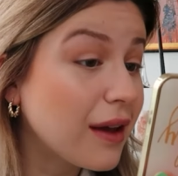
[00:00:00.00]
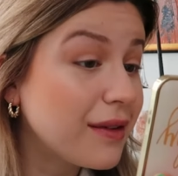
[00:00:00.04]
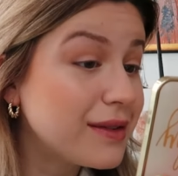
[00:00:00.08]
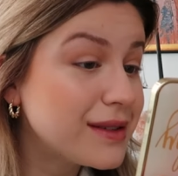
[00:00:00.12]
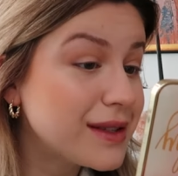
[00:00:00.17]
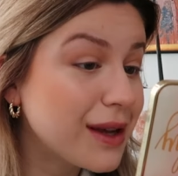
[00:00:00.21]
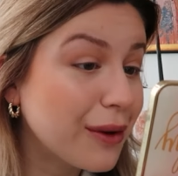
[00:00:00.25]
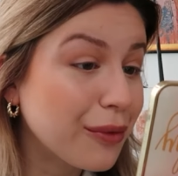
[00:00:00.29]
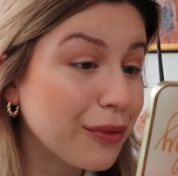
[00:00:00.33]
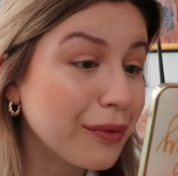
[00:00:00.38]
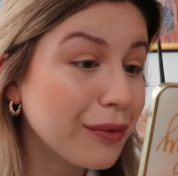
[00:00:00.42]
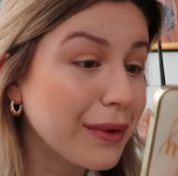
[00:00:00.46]

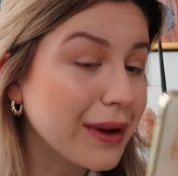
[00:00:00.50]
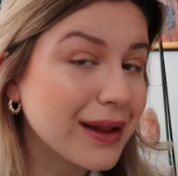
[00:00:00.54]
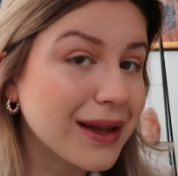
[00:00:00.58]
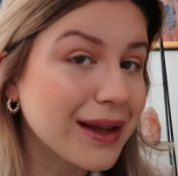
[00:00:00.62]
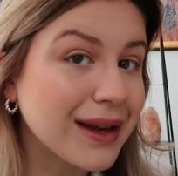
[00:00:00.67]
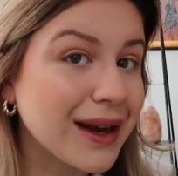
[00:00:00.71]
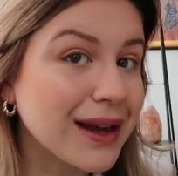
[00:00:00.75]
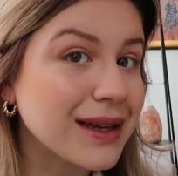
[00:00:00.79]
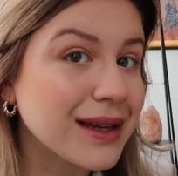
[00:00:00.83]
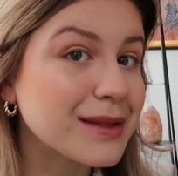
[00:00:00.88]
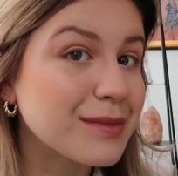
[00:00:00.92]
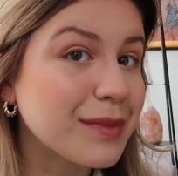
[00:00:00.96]
gives a really
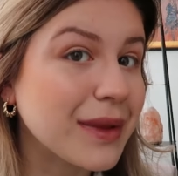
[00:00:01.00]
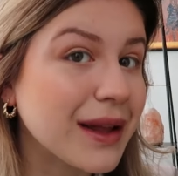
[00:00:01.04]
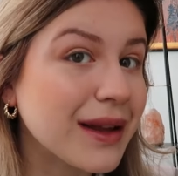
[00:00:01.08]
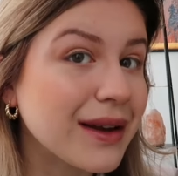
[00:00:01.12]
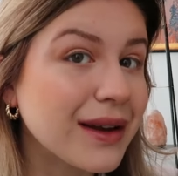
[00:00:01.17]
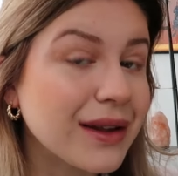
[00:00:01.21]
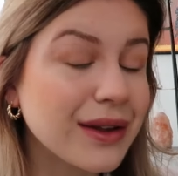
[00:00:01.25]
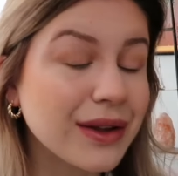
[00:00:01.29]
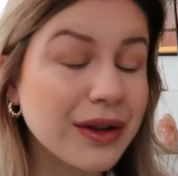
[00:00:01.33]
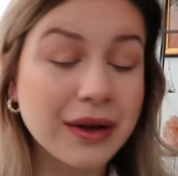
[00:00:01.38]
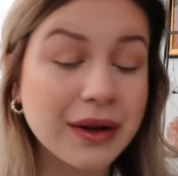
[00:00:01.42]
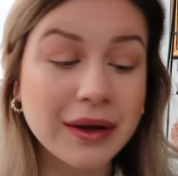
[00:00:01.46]
nice
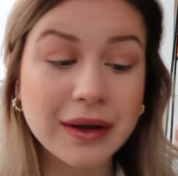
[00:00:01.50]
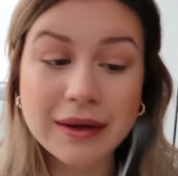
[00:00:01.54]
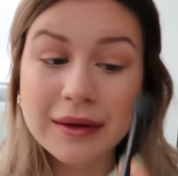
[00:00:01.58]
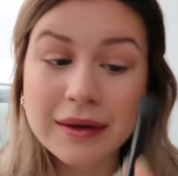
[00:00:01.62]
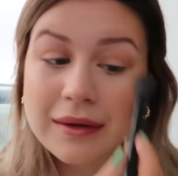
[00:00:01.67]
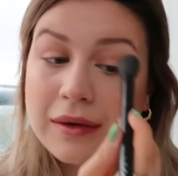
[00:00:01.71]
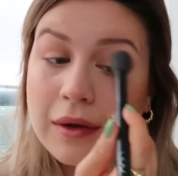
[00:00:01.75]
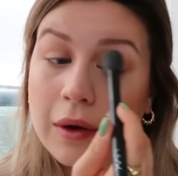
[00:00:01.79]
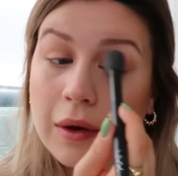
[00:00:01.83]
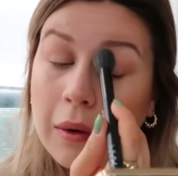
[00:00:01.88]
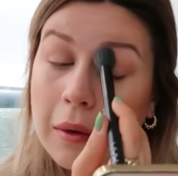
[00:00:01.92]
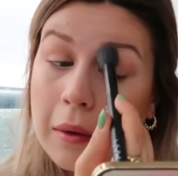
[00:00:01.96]
blended look.
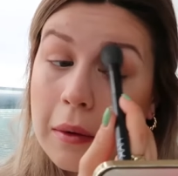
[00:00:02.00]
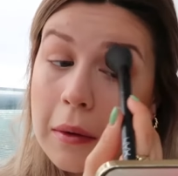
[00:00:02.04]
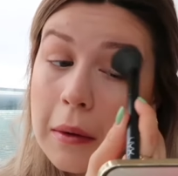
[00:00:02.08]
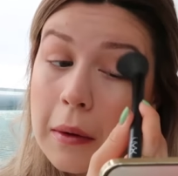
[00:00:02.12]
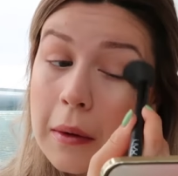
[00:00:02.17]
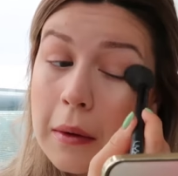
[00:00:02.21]
So